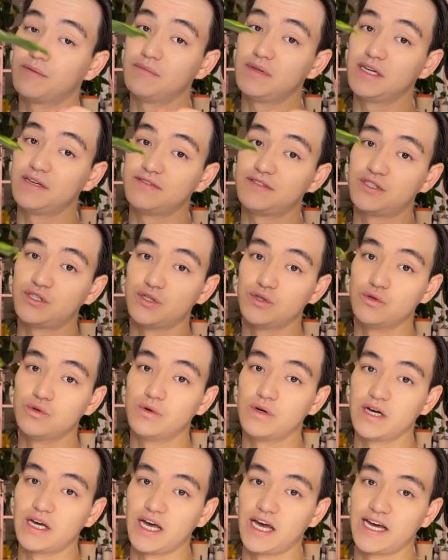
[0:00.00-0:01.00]
leaves do
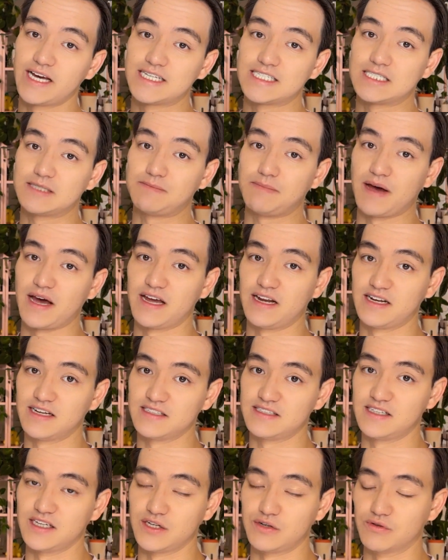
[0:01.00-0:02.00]
expand as
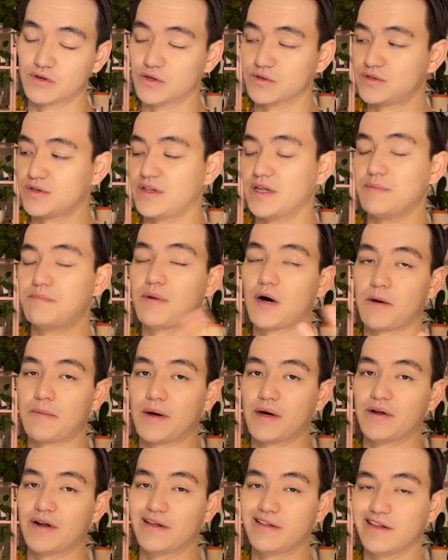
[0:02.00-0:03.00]
they grow, so they pop out
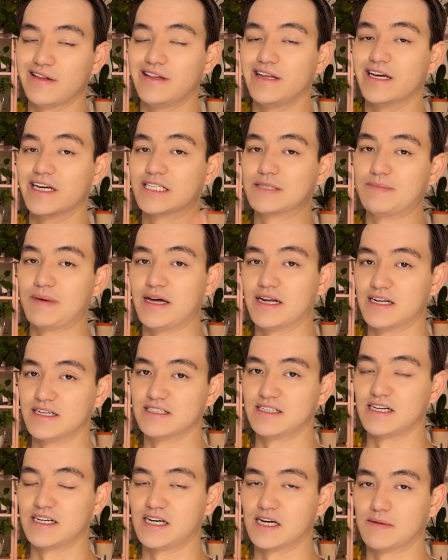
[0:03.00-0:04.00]
and then they expand as they
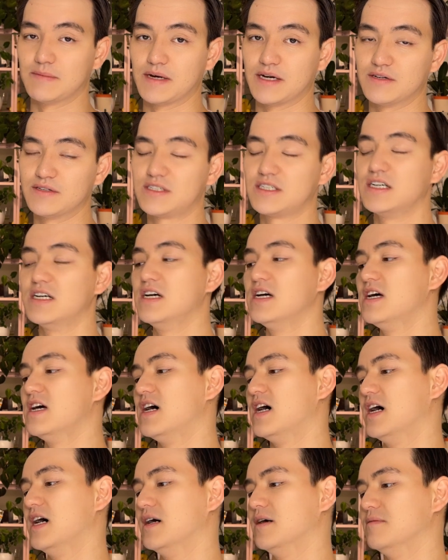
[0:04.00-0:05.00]
come out.
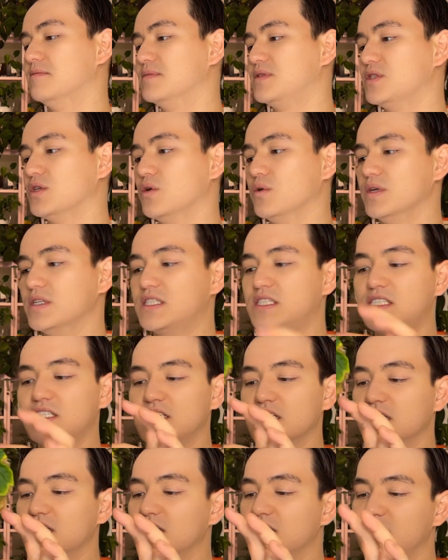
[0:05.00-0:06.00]
So it's
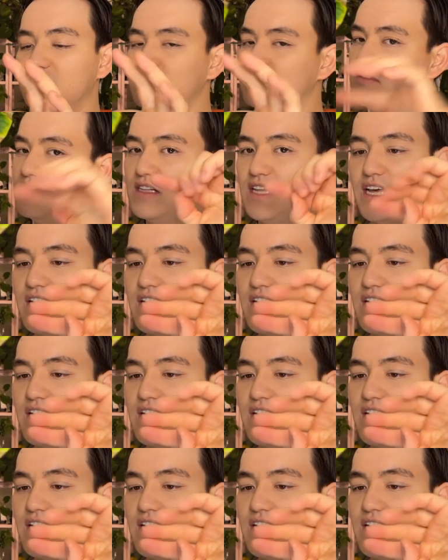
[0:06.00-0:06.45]
still, like,